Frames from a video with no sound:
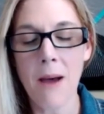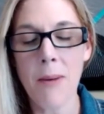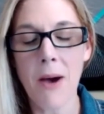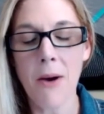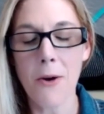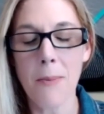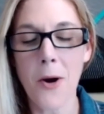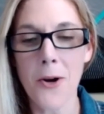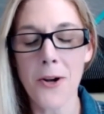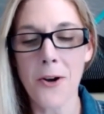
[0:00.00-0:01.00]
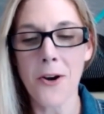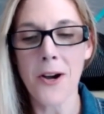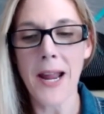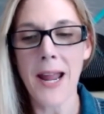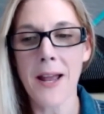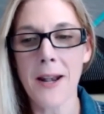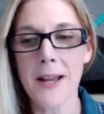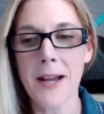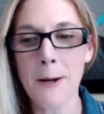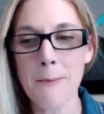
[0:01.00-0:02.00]
about her partner, and
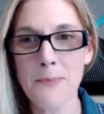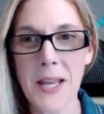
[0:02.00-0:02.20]
um,